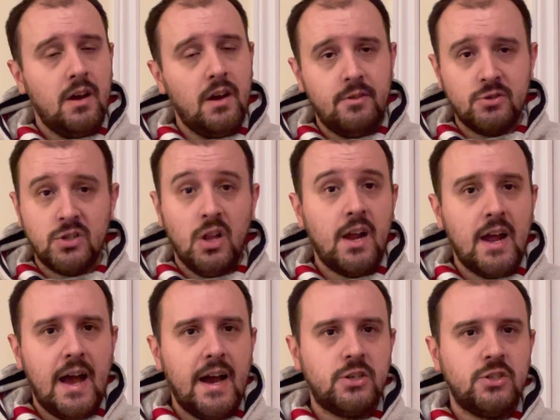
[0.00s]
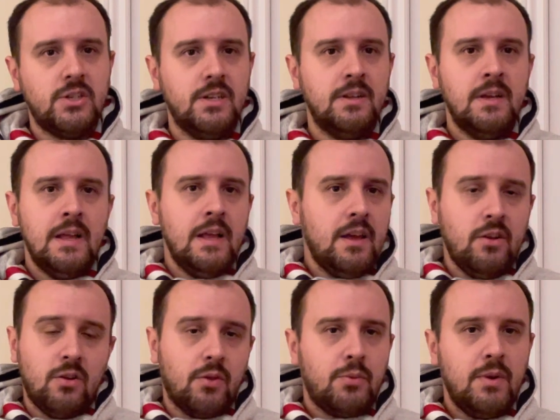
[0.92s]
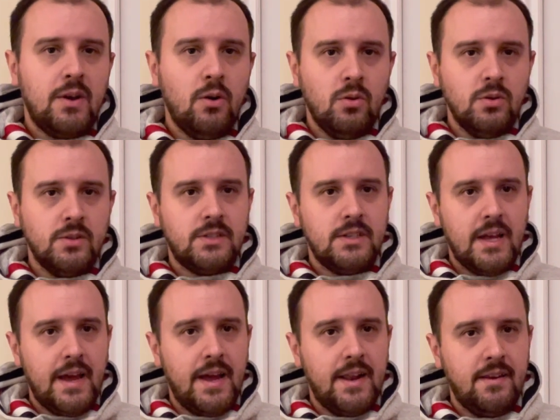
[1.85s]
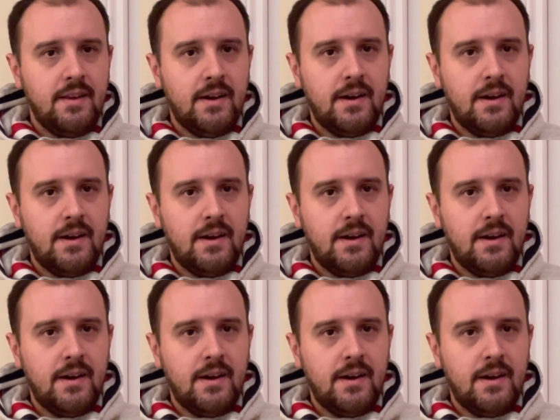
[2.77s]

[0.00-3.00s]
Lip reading: There's a lot of action, 3 goals, and